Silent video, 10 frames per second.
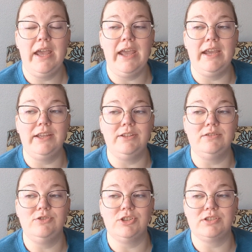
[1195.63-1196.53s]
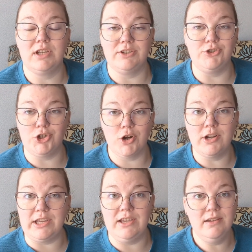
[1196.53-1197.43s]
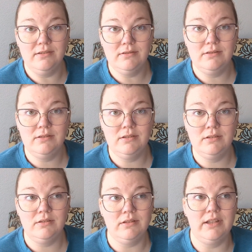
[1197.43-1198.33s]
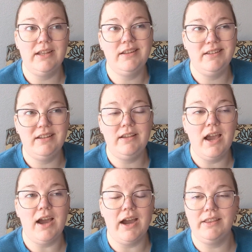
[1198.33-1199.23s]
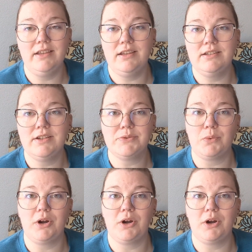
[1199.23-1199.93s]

a journey, then yeah, I think it does